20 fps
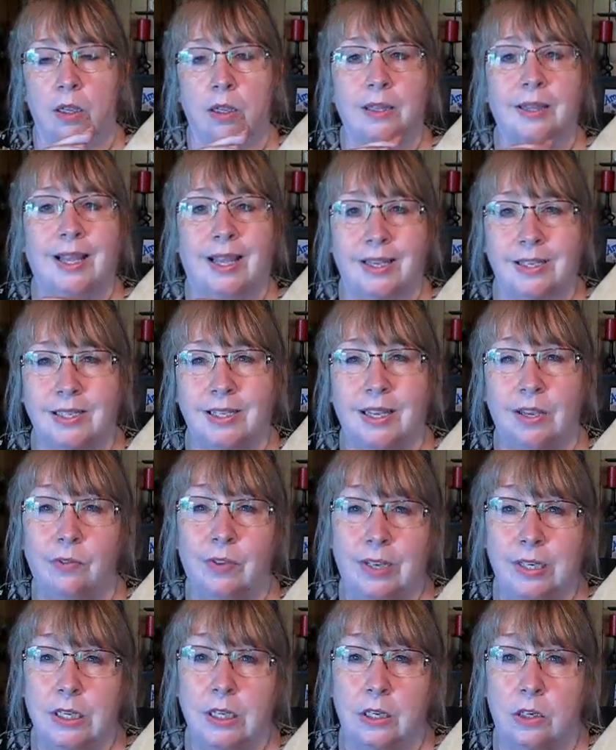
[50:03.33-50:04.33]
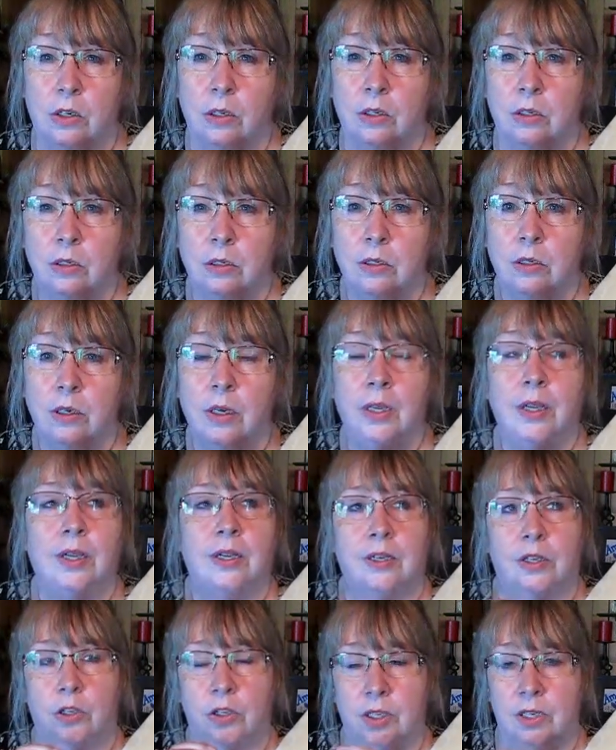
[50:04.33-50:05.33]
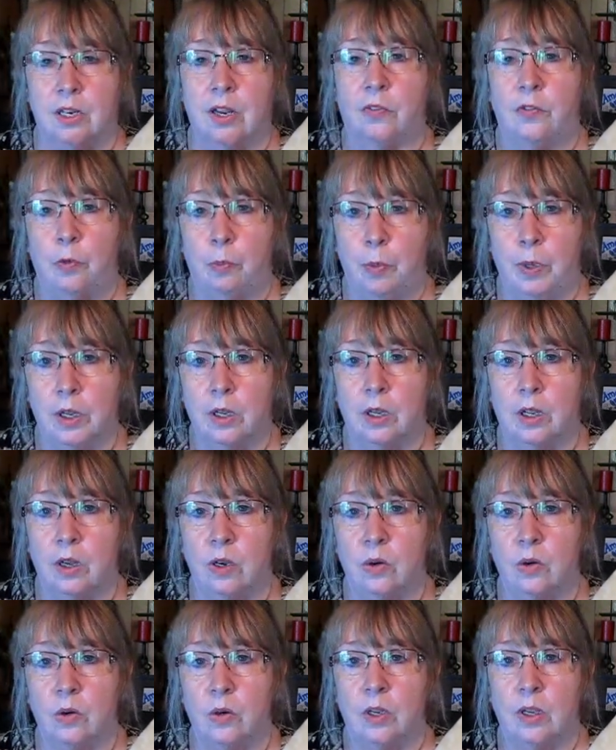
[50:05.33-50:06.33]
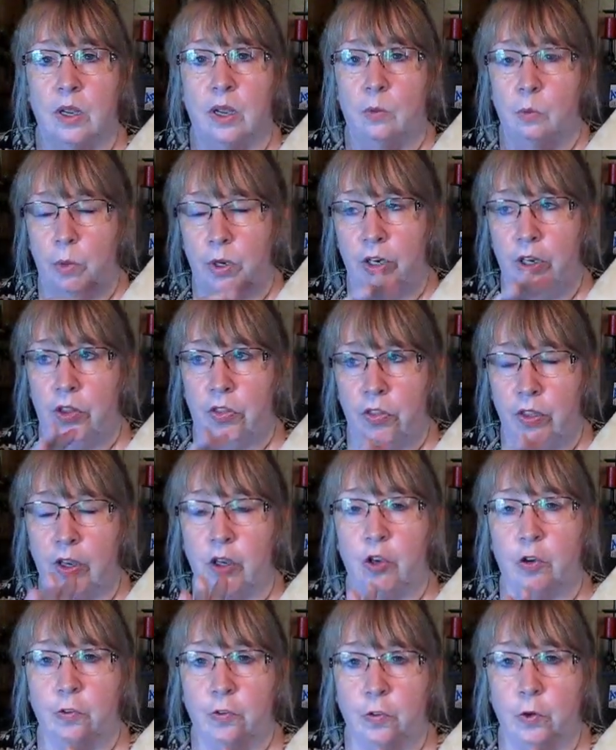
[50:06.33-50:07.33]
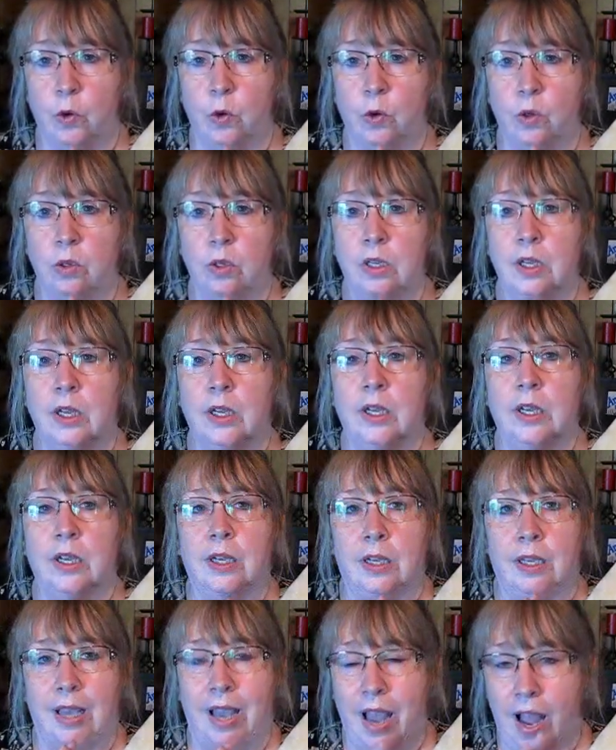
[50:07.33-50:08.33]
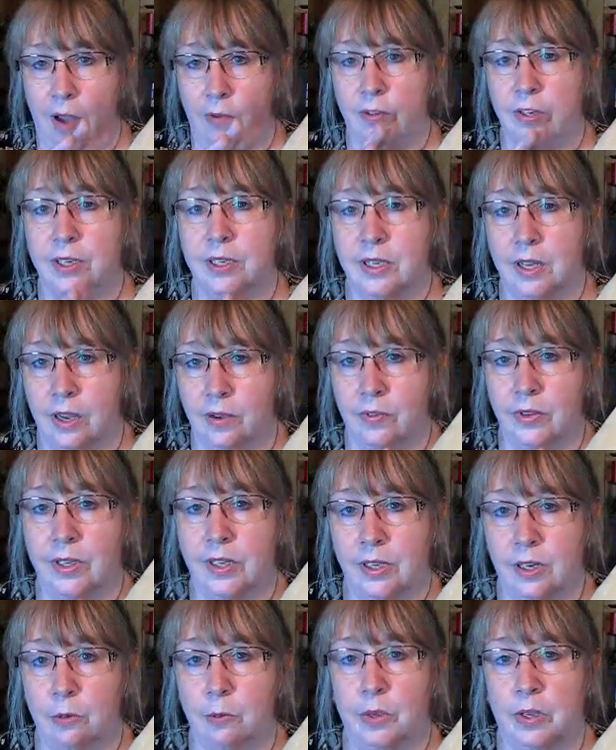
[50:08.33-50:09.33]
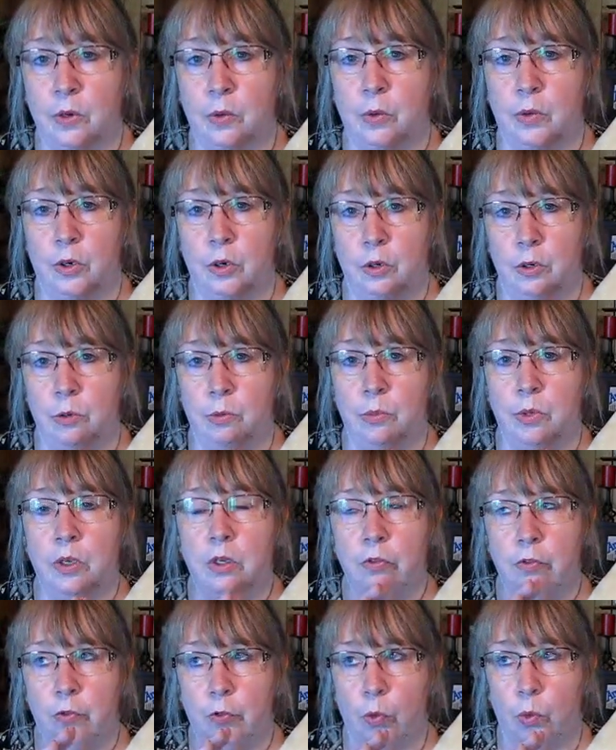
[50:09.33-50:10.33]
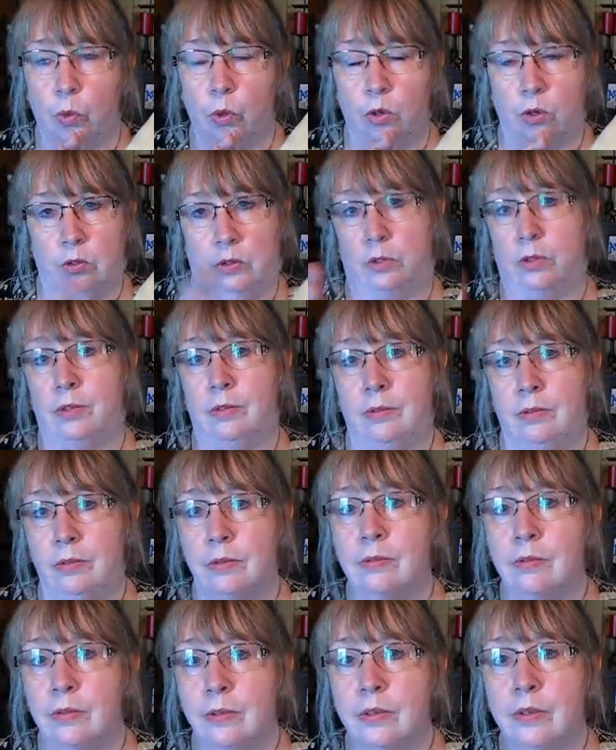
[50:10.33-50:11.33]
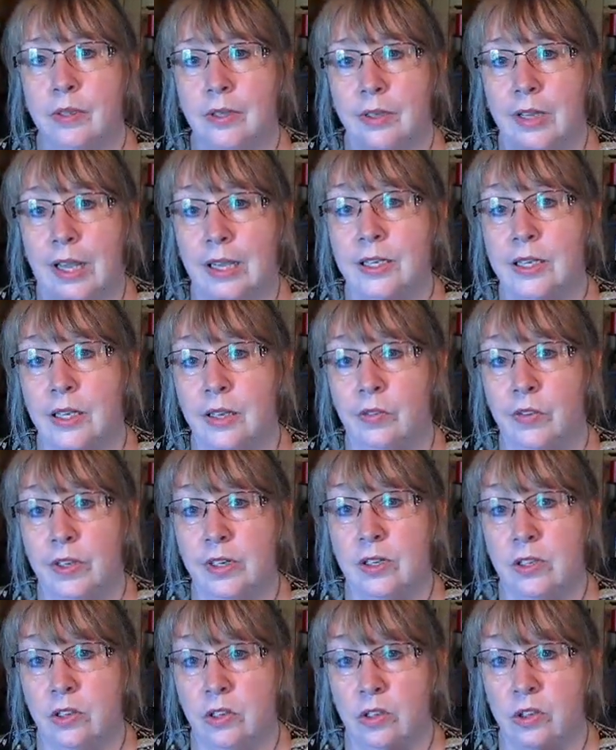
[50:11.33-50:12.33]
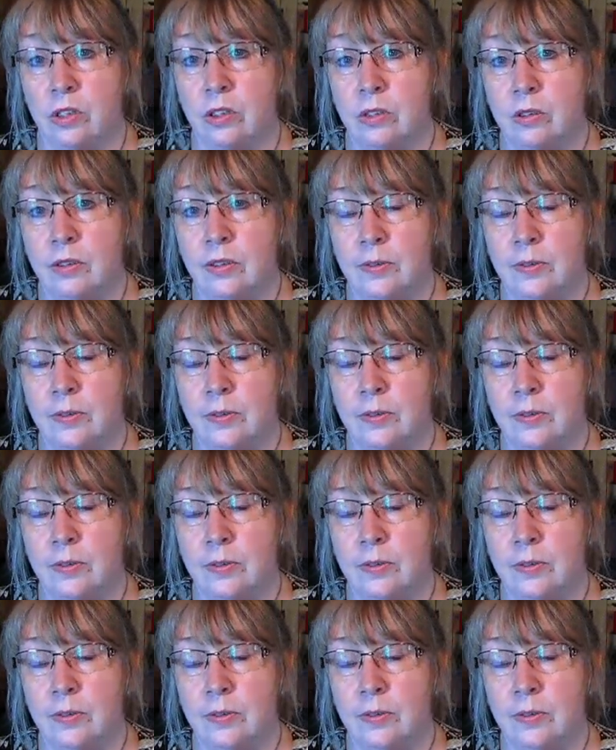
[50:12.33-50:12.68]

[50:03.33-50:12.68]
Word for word: Thanksgiving dinner. You stuff a pillow, and when you think you're full, you have to save a little bit of room for Thanksgiving dessert.